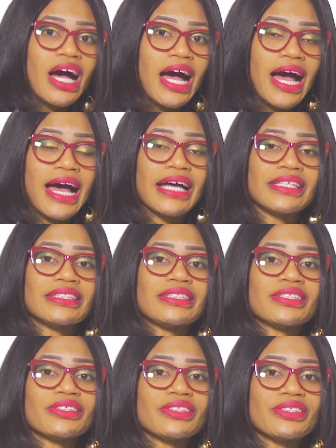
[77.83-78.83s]
and
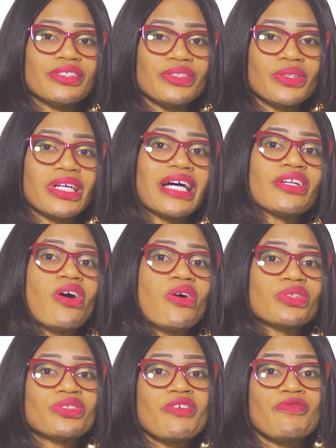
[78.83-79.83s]
you can
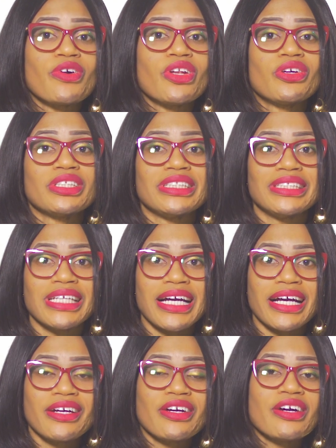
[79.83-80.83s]
also
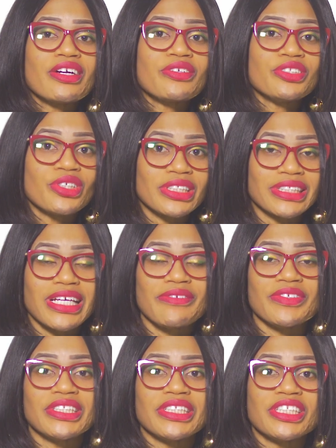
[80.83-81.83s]
volunteer your
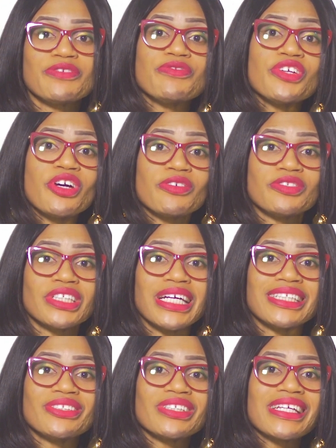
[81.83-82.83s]
services free of
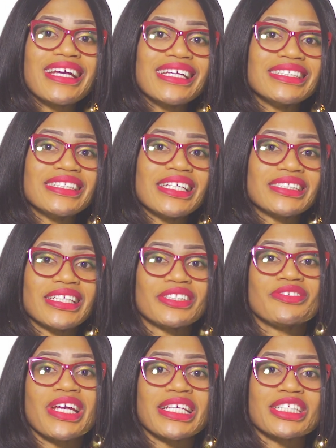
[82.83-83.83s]
charge to get the
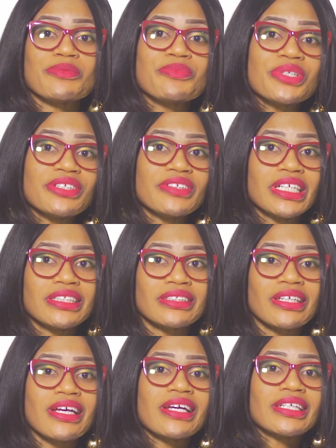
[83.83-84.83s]
necessary experience
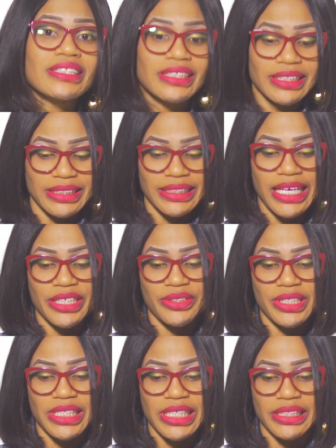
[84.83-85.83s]
that
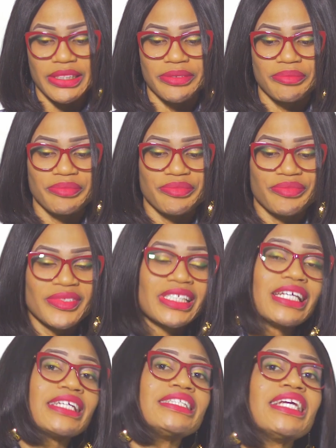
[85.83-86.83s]
you need.
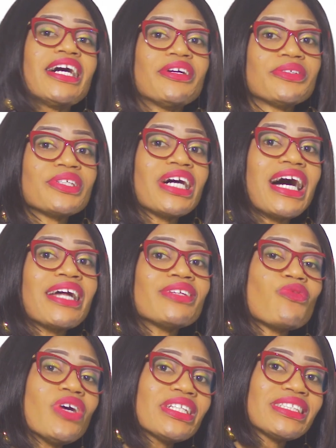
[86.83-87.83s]
Now, and
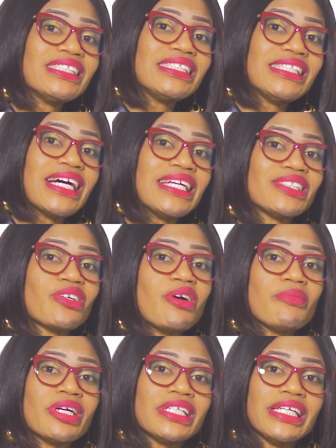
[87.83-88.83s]
one thing that is
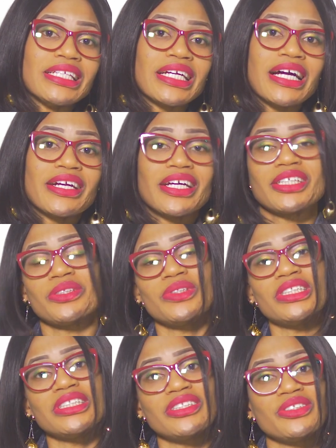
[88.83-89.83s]
common in career
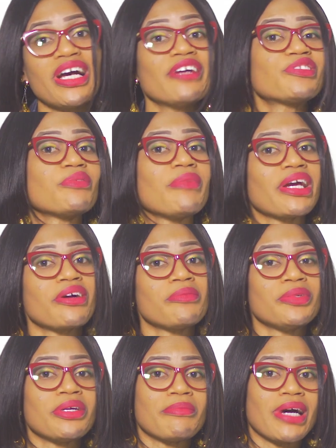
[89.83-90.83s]
switch is you have to make
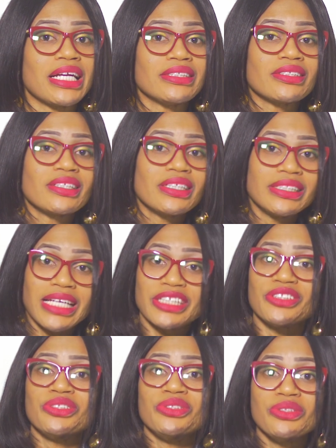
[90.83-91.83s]
up your mind
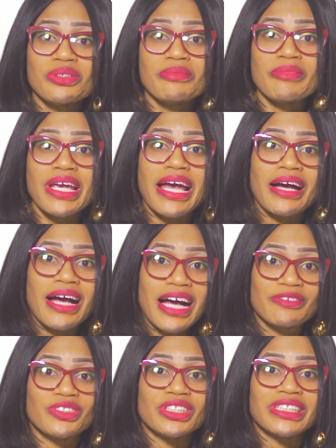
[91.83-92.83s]
that you may
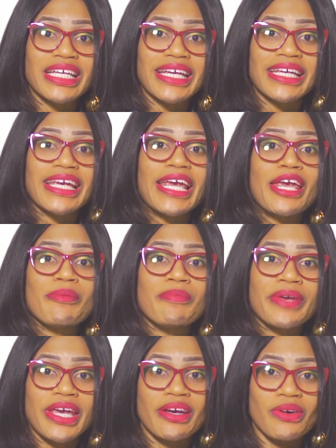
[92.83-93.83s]
have to take a
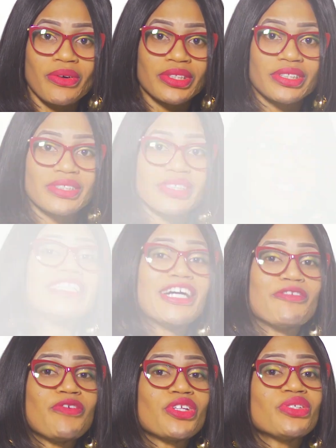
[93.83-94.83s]
pay cut.
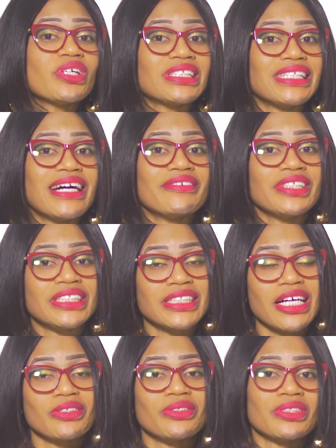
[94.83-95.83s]
Now, for those that reached
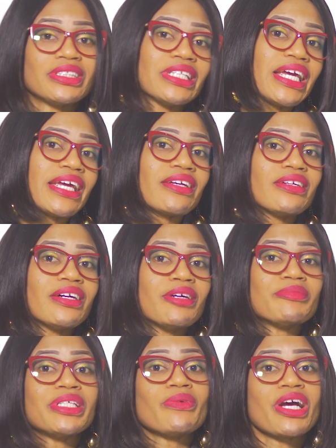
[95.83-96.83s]
out to say
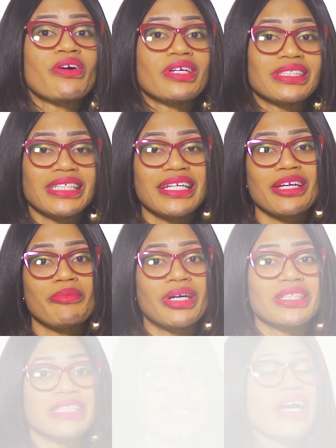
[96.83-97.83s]
they were concerned
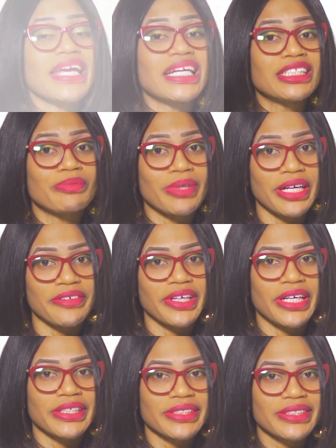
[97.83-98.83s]
about their age
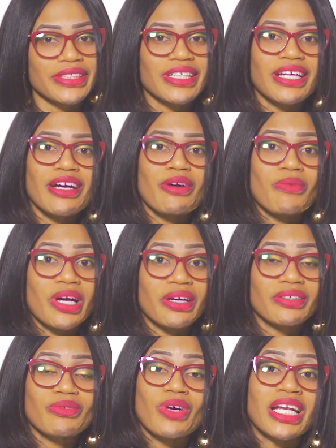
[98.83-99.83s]
barriers,
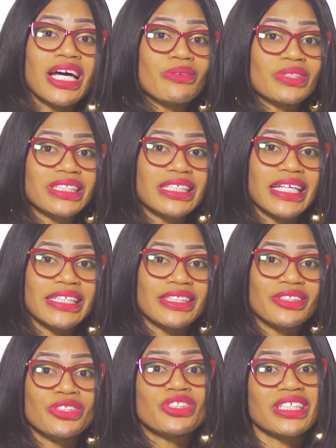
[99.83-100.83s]
well, what I would say
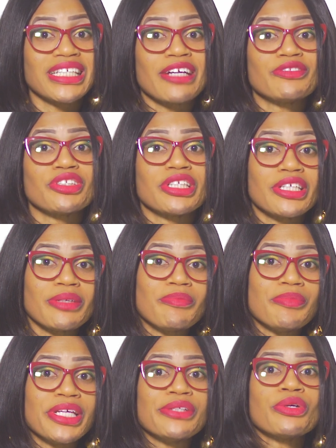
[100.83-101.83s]
is you just have to keep being